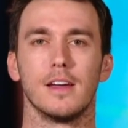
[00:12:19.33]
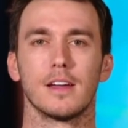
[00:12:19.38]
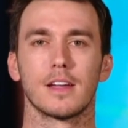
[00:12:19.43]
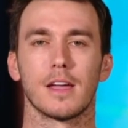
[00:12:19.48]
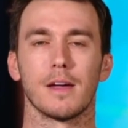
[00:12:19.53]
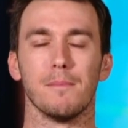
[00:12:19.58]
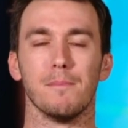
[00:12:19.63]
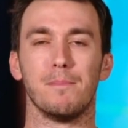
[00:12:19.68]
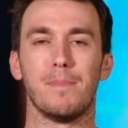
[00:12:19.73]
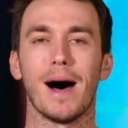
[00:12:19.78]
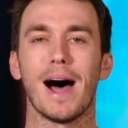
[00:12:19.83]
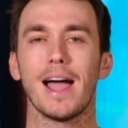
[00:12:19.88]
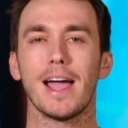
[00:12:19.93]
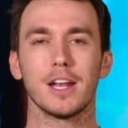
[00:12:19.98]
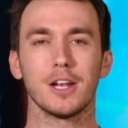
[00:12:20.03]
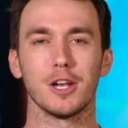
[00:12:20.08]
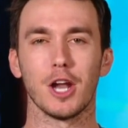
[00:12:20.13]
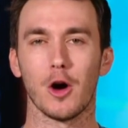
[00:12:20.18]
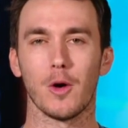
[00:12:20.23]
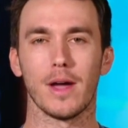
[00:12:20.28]

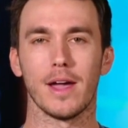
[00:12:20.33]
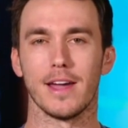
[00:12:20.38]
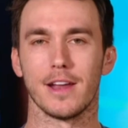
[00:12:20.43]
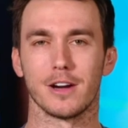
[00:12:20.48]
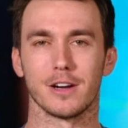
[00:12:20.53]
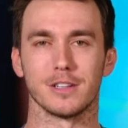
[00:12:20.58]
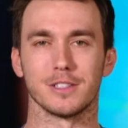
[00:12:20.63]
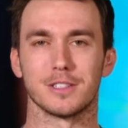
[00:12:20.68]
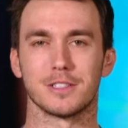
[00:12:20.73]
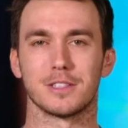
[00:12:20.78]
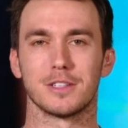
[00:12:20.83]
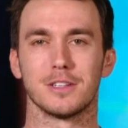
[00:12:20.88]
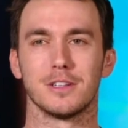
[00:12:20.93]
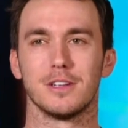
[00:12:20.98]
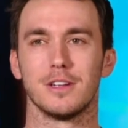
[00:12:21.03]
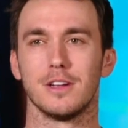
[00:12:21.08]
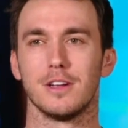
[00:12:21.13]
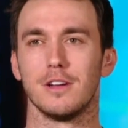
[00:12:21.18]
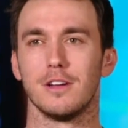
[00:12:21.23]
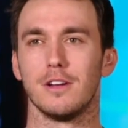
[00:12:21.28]
combined no hitters
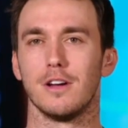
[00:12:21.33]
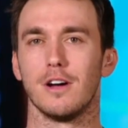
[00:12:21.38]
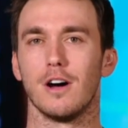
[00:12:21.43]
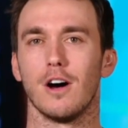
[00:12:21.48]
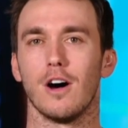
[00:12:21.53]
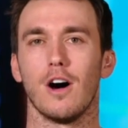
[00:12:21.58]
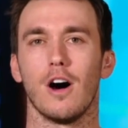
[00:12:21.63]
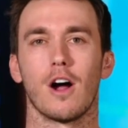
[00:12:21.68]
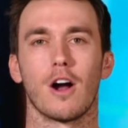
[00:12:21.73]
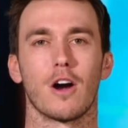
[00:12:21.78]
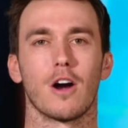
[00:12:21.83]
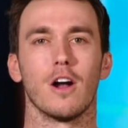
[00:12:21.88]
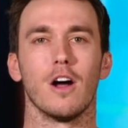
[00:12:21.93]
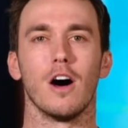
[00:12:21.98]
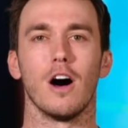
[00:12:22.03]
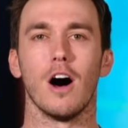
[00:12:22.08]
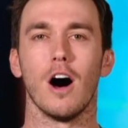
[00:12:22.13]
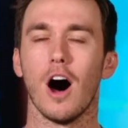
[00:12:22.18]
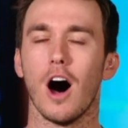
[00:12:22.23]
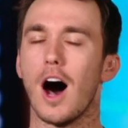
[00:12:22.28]
are
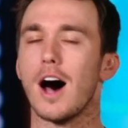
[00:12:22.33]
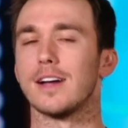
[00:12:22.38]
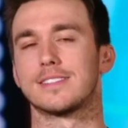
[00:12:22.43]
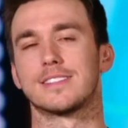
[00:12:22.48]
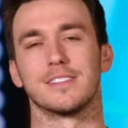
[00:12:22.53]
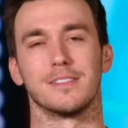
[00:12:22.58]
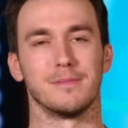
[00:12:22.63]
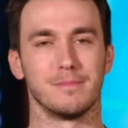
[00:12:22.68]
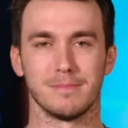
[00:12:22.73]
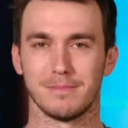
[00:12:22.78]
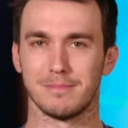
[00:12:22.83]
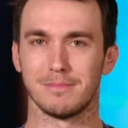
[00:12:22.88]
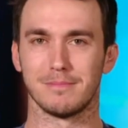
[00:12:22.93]
awesome.